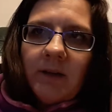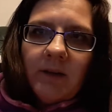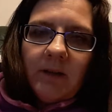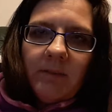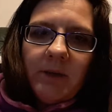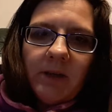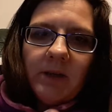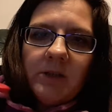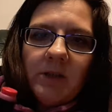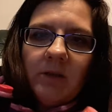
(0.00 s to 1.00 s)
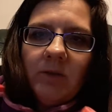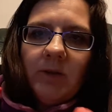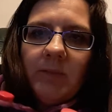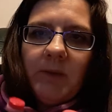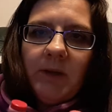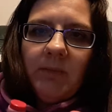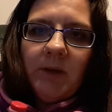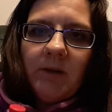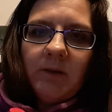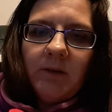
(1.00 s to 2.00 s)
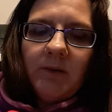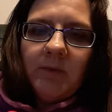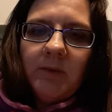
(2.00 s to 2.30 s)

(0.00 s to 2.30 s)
That the packaging annoyed me because